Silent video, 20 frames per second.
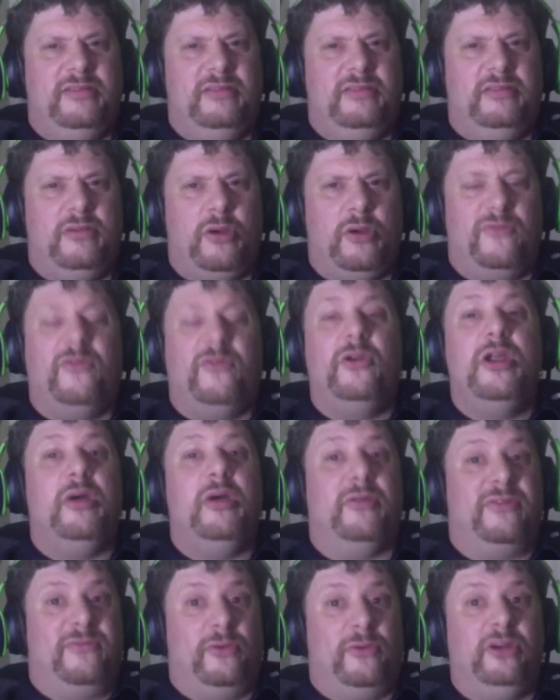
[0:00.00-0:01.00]

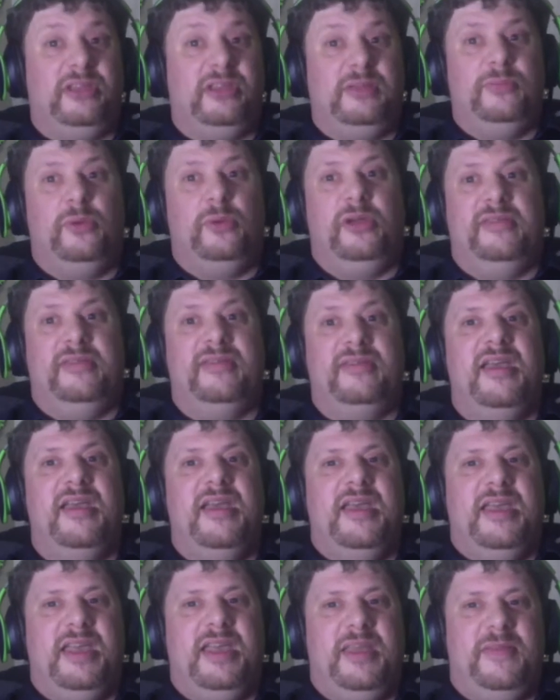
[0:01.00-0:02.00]
it's 14 points
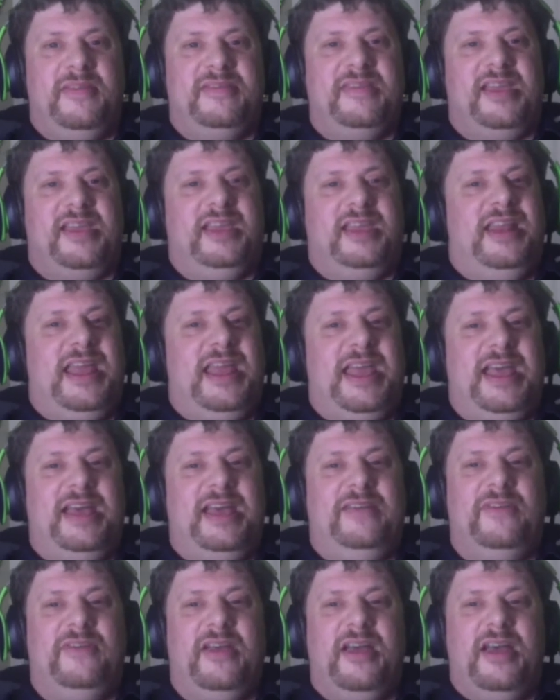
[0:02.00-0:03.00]
in the second half.